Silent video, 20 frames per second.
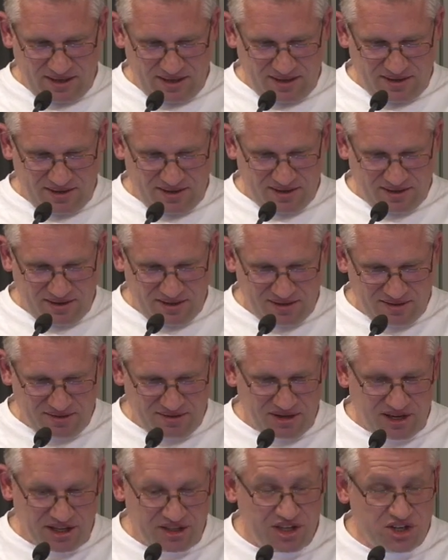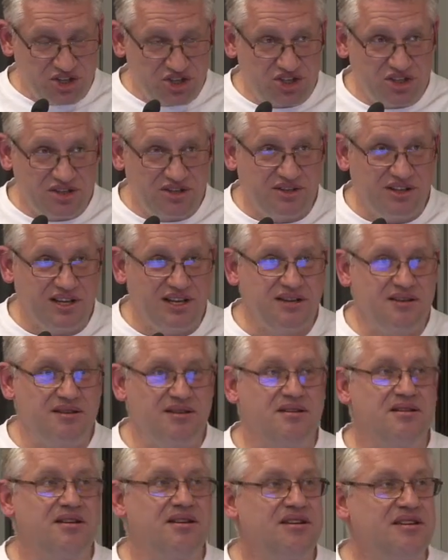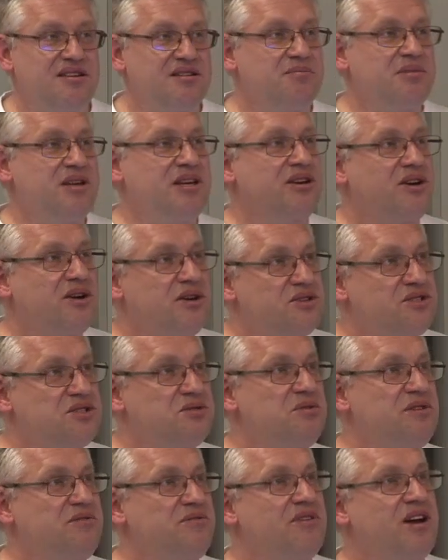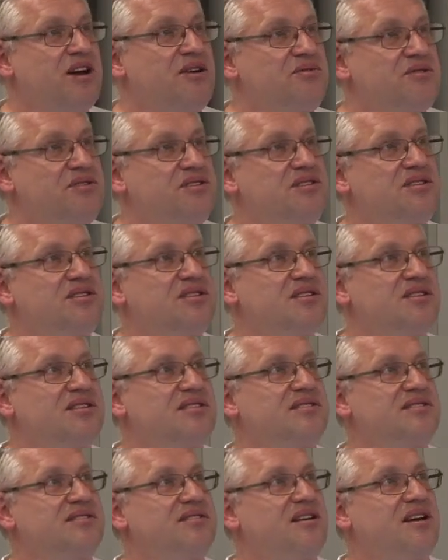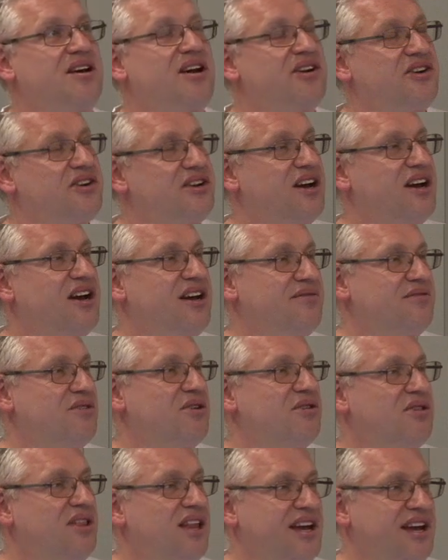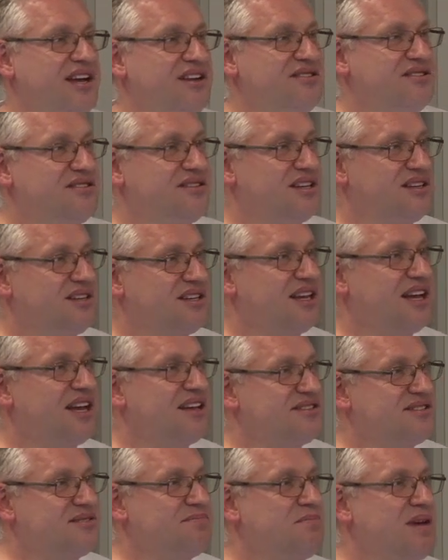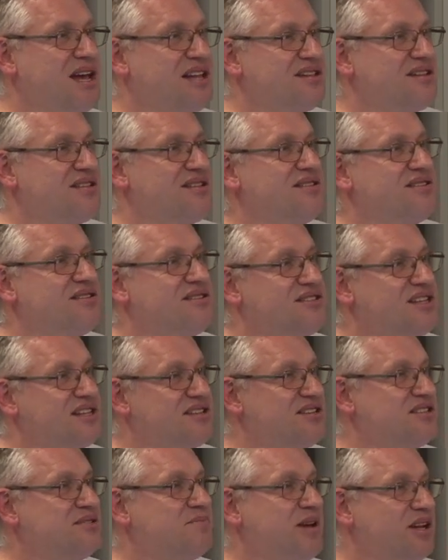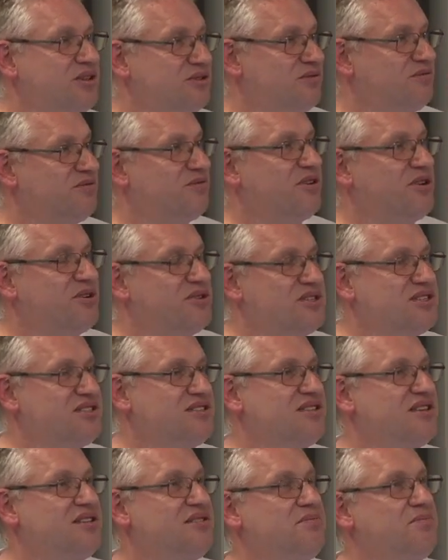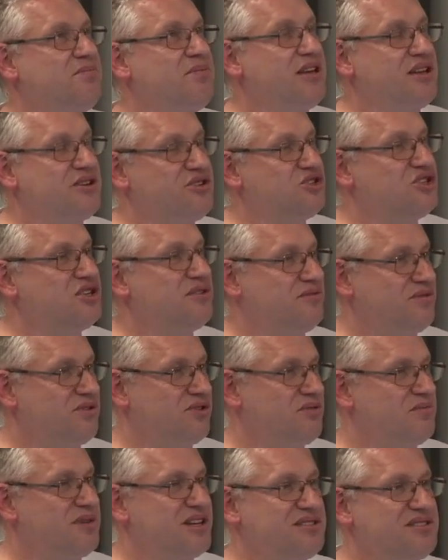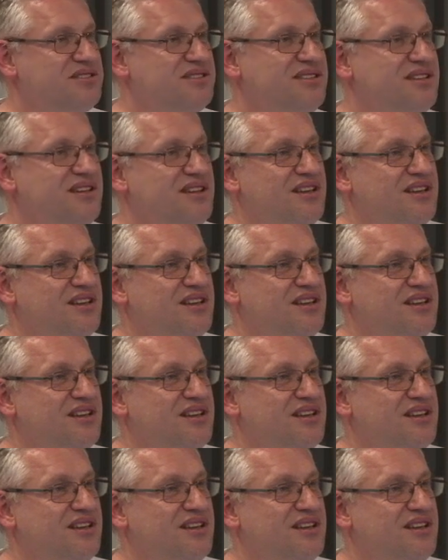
Uh, additionally, uh, because we found the archive online that has many ZX Spectrum fonts in PNG format,